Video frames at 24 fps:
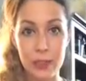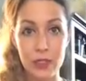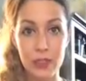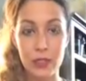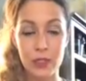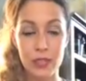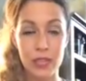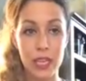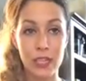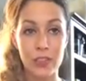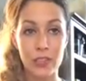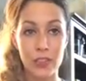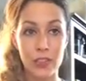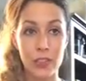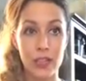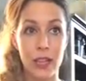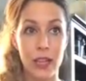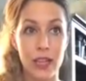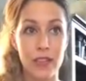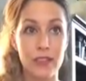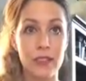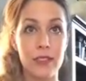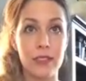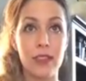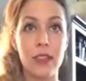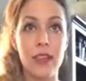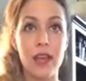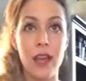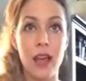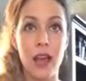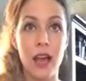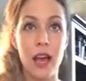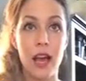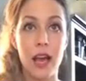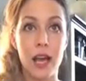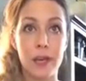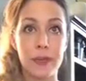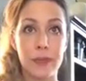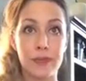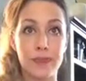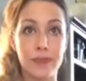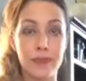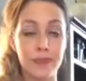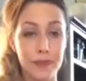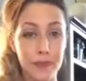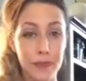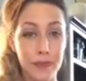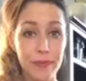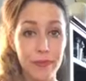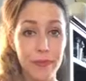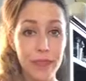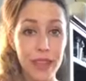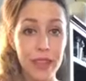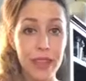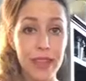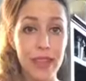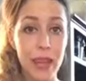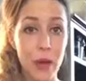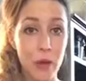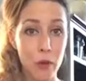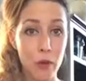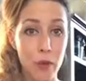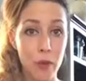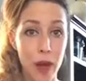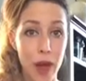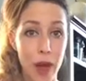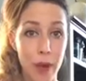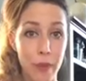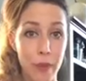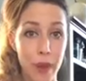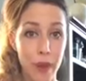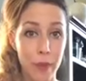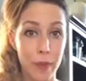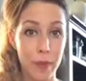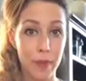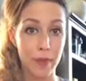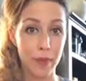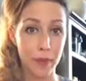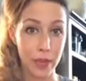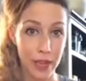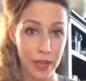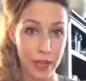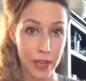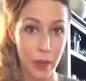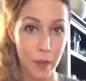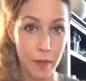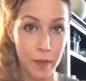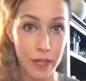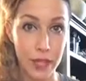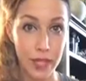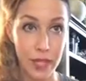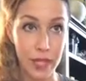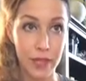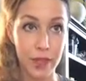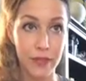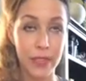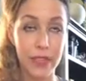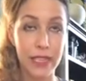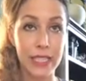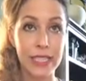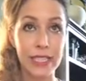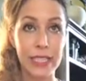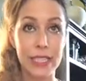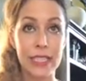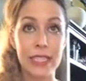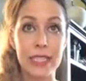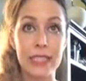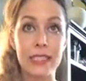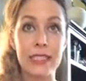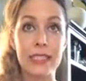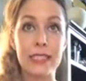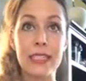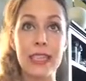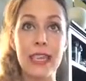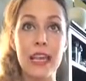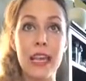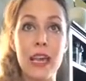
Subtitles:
There's actually lots that will pop up if you need help thinking of ideas.